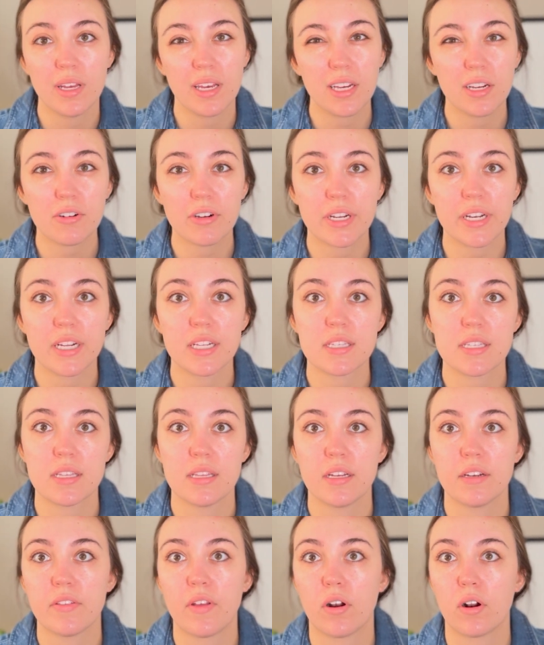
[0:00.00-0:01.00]
ingredients in
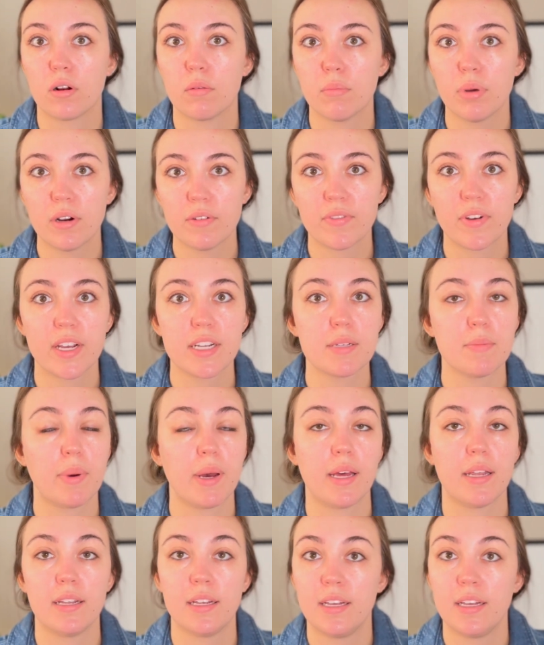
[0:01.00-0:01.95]
there that aren't perfect, but